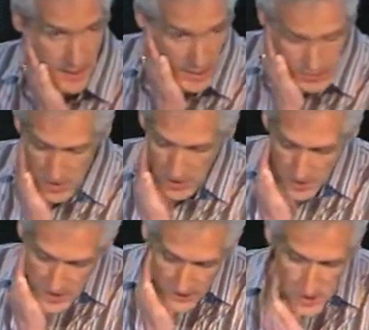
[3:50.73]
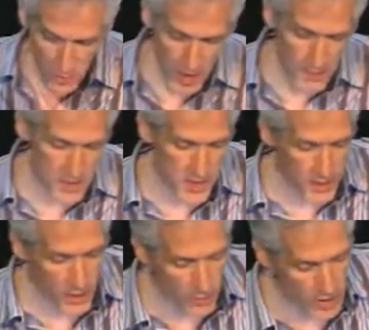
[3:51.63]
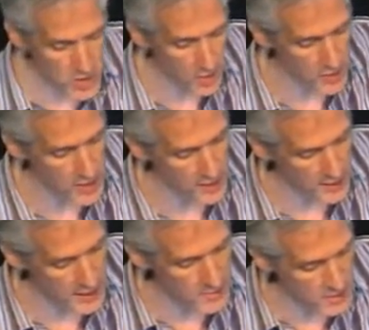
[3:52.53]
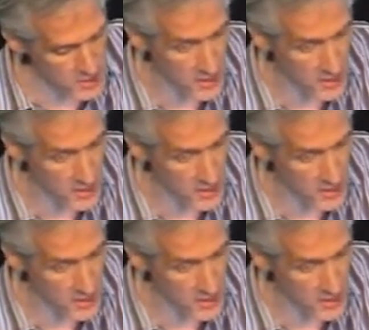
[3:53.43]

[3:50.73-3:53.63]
I mean, beyond individual papers. And we had a workshop here at Cambridge